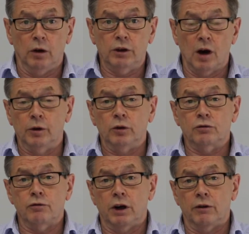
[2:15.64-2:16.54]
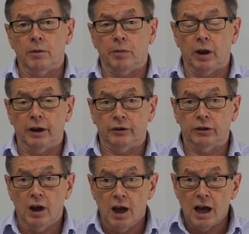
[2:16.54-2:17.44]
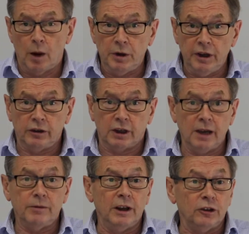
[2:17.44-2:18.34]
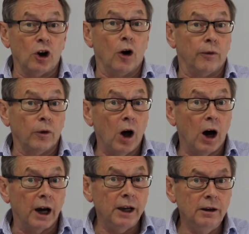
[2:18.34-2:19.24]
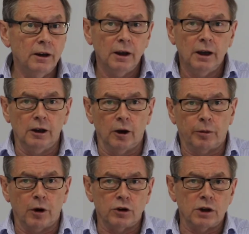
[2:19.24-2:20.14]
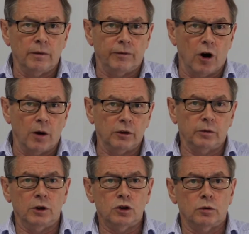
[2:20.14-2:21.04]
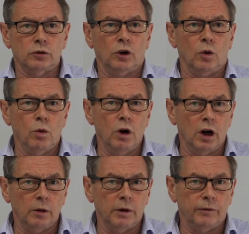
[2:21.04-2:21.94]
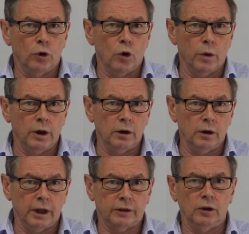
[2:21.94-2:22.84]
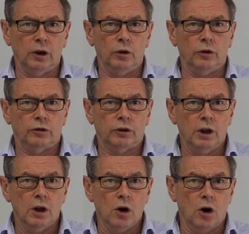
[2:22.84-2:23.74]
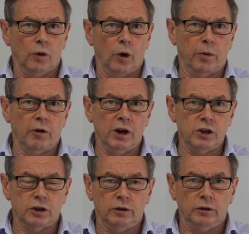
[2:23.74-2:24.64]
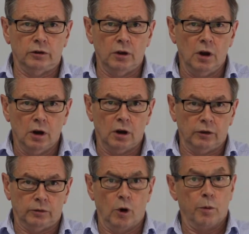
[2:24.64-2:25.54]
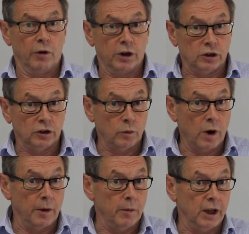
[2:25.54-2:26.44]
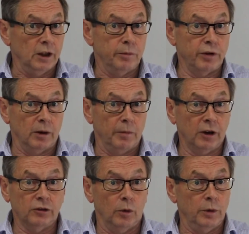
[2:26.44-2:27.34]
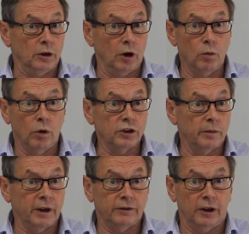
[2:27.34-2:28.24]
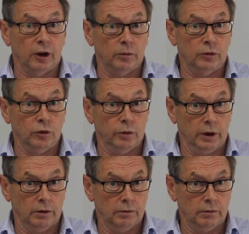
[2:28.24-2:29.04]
governance rigor in place, and we need to keep things offline in a project environment to make sure it's going to work before we let it loose on operations, because operations is where we make the bread and butter, and we don't want to mess that up, do we?